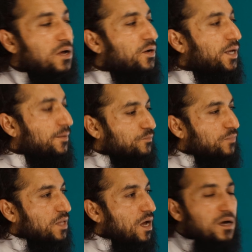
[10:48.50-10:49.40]
Okay,
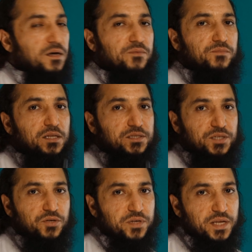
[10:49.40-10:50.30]
I'll
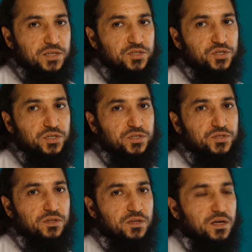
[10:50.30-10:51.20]
see you in next session
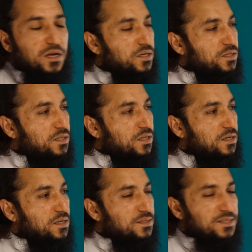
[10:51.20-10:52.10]
inshallah. Until
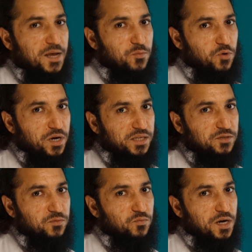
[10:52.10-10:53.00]
then, assalamu
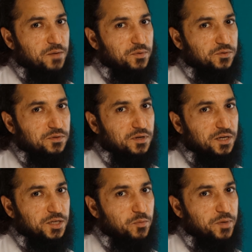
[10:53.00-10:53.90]
alaikum wa
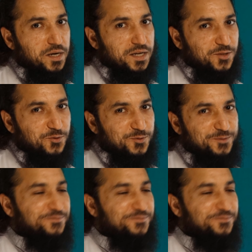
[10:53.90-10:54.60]
rahmatullahi wa barakatuh.